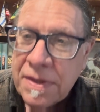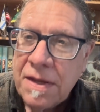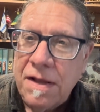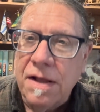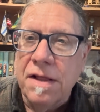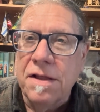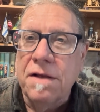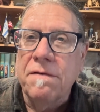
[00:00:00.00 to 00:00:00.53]

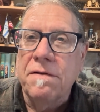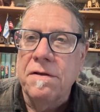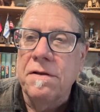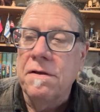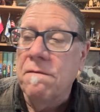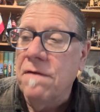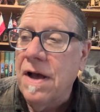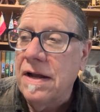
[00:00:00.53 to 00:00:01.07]
And the
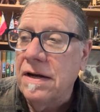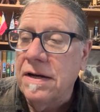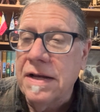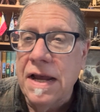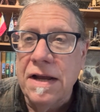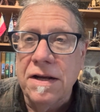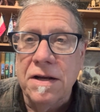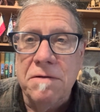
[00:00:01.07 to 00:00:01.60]
divided
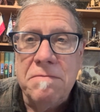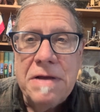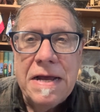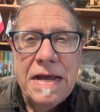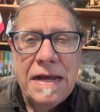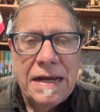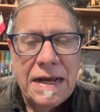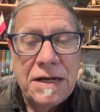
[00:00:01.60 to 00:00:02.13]
kingdom
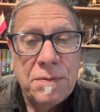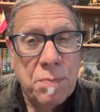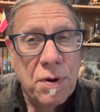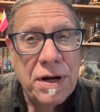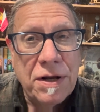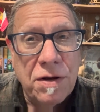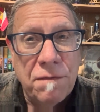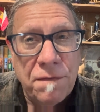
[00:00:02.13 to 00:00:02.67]
gets
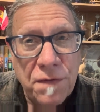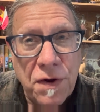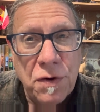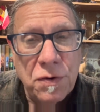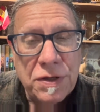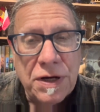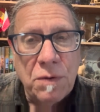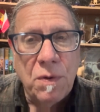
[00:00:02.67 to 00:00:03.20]
pretty
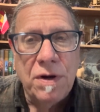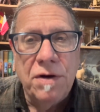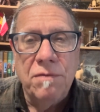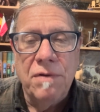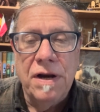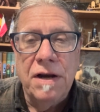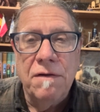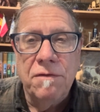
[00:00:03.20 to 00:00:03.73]
confusing when you're
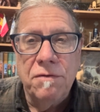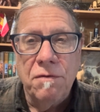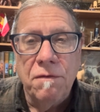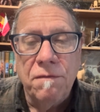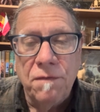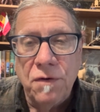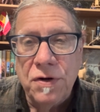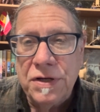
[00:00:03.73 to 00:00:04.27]
reading through
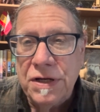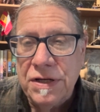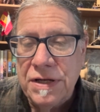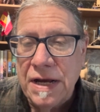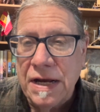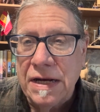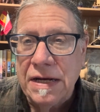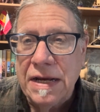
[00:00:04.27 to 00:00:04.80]
1st and
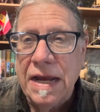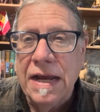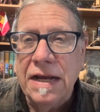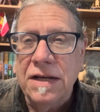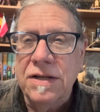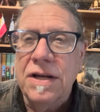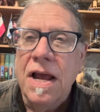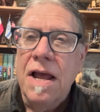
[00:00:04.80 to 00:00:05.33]
2nd
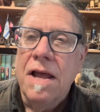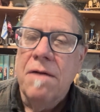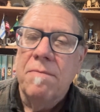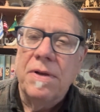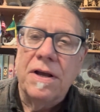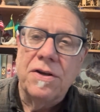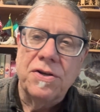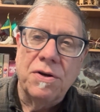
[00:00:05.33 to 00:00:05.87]
Kings,
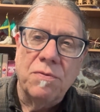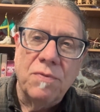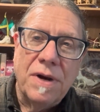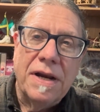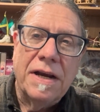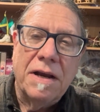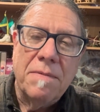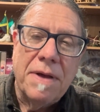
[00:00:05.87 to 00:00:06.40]
because you're
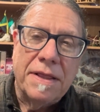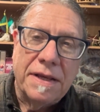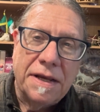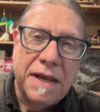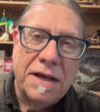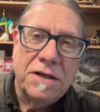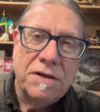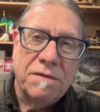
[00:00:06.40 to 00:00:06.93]
reading about the
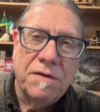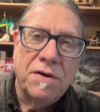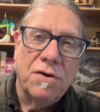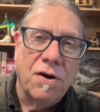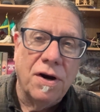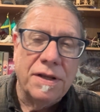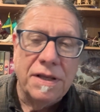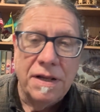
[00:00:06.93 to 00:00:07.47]
kings of the
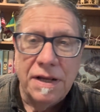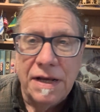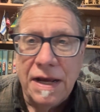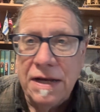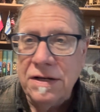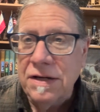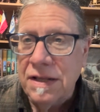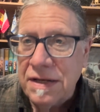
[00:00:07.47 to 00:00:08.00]
north and the
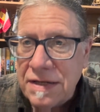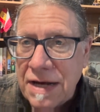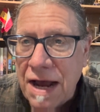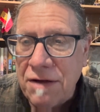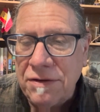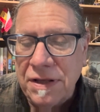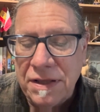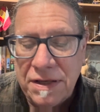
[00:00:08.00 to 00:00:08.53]
kings of the
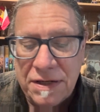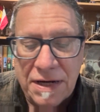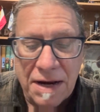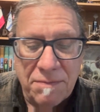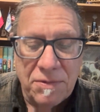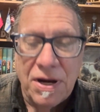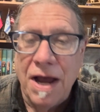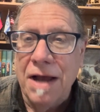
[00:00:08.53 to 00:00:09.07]
south at the
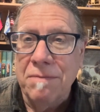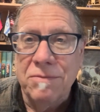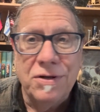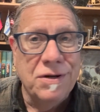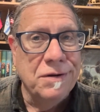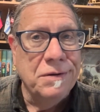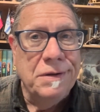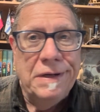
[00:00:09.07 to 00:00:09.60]
same time.
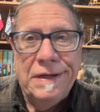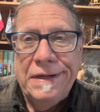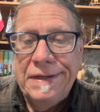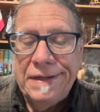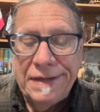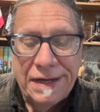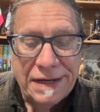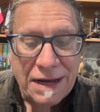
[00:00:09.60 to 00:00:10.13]
So
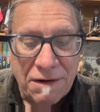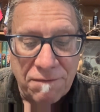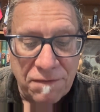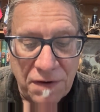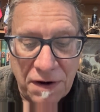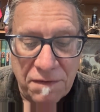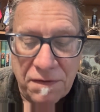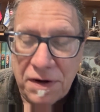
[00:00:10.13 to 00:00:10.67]
it can get
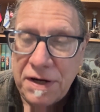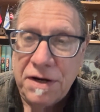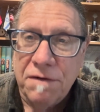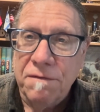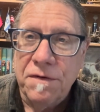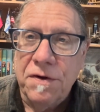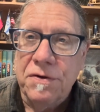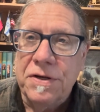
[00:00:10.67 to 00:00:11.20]
very, very
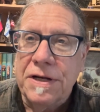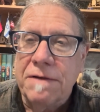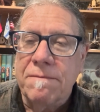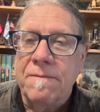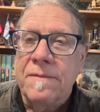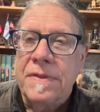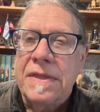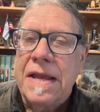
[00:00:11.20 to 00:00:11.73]

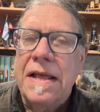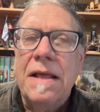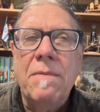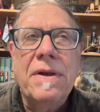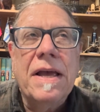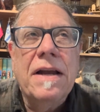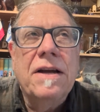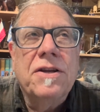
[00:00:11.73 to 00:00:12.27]
confusing. And then
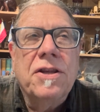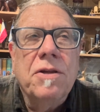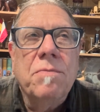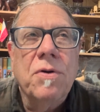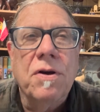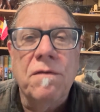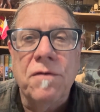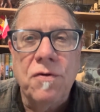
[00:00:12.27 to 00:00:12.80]
we get into the
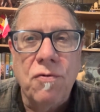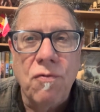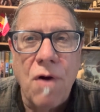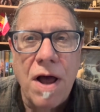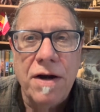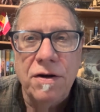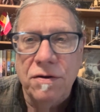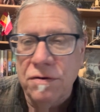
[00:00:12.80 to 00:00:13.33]
book of
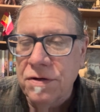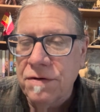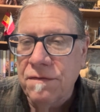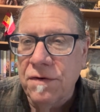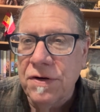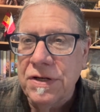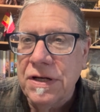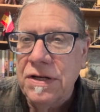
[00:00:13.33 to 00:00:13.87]
Chronicles,
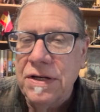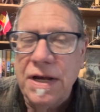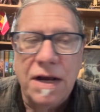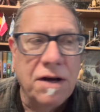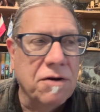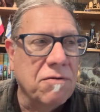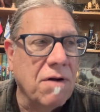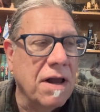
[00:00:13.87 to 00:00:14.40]
1st and
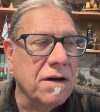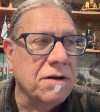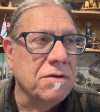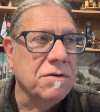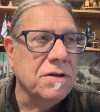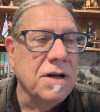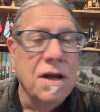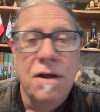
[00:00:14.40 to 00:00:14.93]
2nd
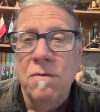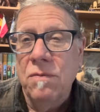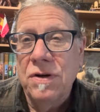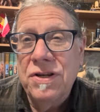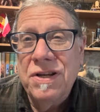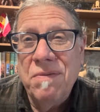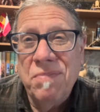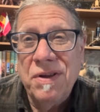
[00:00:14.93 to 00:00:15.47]
Chronicles, which
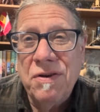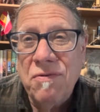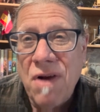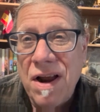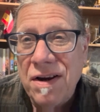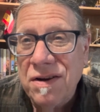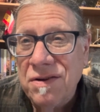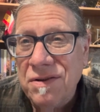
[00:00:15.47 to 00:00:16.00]
simply
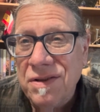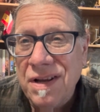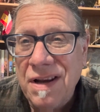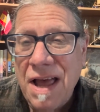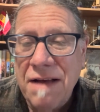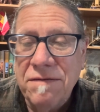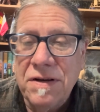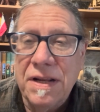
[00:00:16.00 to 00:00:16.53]
chronicle the
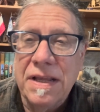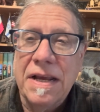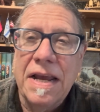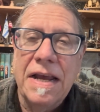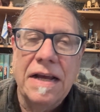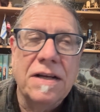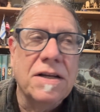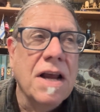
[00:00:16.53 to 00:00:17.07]
lives of the
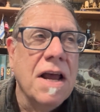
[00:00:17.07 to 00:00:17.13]
kings,